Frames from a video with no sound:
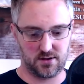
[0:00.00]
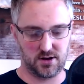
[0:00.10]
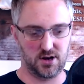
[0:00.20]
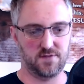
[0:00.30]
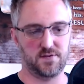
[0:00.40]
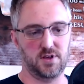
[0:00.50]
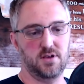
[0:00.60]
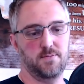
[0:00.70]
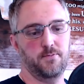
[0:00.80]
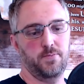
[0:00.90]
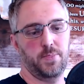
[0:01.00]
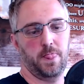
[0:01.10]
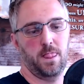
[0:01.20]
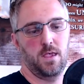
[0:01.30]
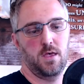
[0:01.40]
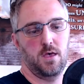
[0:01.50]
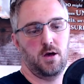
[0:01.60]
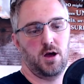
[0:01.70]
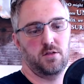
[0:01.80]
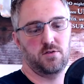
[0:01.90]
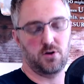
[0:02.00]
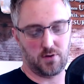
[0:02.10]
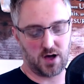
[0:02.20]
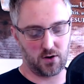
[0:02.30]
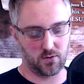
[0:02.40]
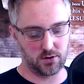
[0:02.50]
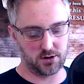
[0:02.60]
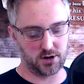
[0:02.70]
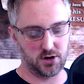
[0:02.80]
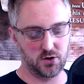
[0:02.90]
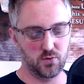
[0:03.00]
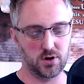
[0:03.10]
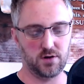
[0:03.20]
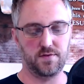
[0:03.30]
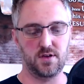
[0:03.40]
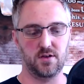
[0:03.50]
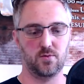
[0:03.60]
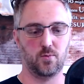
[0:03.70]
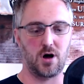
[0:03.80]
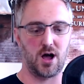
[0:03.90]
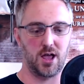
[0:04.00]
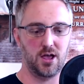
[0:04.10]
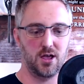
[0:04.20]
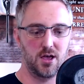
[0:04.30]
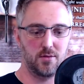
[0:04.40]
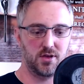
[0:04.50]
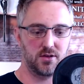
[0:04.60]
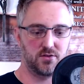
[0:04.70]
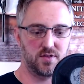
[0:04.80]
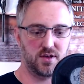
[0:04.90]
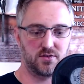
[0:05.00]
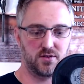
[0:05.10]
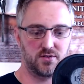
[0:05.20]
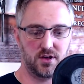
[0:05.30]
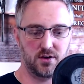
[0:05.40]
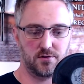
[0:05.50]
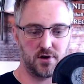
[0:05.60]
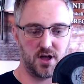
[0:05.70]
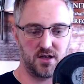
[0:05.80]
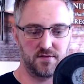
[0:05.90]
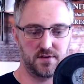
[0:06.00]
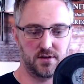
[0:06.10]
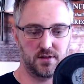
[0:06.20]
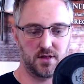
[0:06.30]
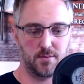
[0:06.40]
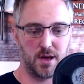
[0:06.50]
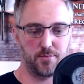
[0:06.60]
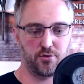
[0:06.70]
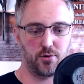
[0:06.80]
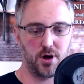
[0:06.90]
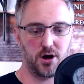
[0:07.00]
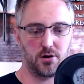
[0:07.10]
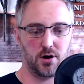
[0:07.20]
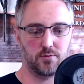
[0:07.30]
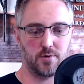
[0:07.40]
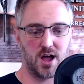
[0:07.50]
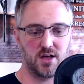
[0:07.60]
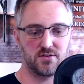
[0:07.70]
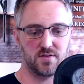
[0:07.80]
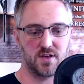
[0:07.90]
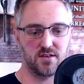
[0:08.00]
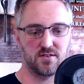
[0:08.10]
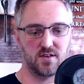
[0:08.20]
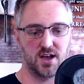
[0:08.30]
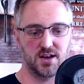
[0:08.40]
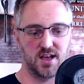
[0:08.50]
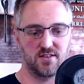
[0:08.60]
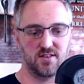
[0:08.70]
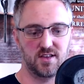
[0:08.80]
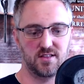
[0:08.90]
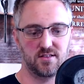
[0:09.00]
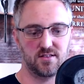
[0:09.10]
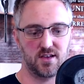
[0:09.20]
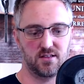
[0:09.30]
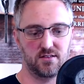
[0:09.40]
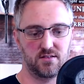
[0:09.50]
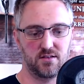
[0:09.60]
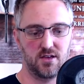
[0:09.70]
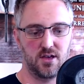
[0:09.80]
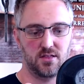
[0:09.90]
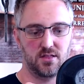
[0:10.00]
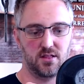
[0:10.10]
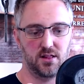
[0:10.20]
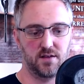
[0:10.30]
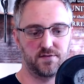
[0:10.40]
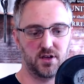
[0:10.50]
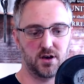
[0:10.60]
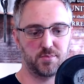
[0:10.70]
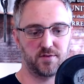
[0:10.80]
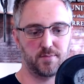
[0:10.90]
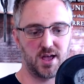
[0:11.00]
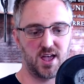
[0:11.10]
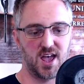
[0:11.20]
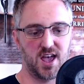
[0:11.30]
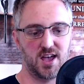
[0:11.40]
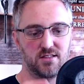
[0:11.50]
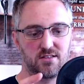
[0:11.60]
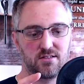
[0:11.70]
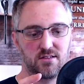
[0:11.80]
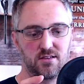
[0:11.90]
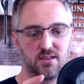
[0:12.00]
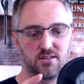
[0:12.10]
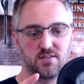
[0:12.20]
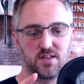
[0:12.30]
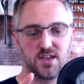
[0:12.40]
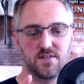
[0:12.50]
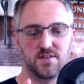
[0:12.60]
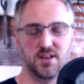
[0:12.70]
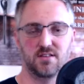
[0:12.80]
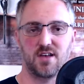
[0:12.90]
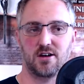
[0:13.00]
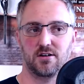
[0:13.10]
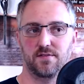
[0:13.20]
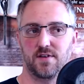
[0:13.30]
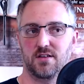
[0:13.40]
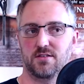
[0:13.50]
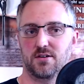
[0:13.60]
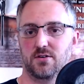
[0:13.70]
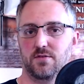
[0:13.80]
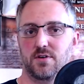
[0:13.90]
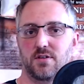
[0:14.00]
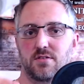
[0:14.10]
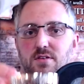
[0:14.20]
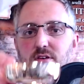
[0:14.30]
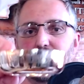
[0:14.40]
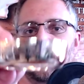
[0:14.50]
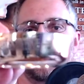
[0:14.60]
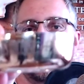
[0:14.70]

Nifty. All right, so I ordered a new one of these. Why? Because this is engraved. Let my prayer arise in thy sight as incense. The lifting up of my hands is the evening sacrifice. I don't know if you can see this.